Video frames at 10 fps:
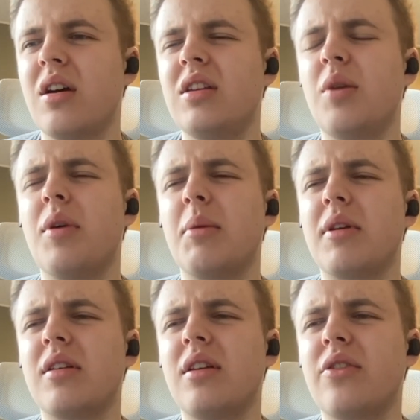Now wait a
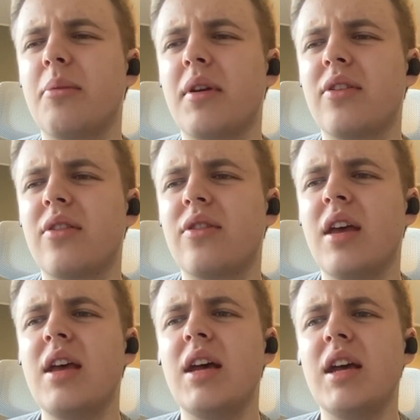minute, that doesn't make sense.
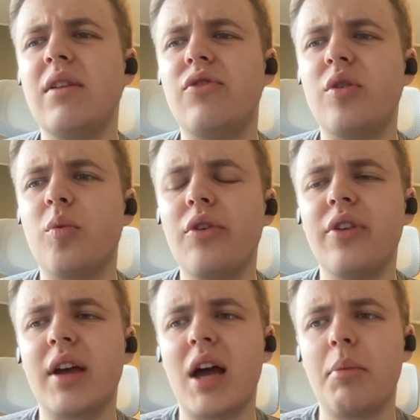If she was a
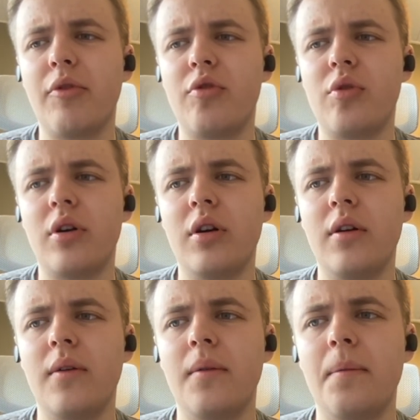guy before,
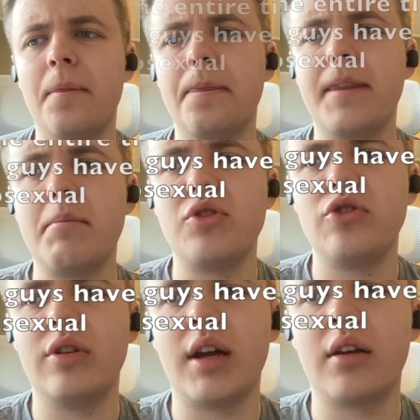that means
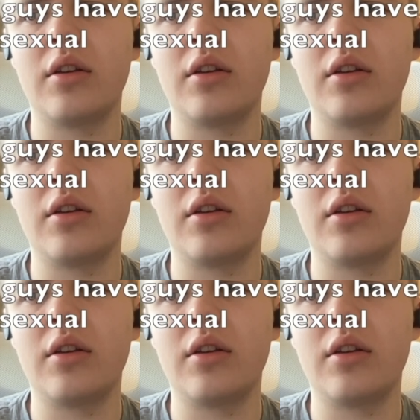she liked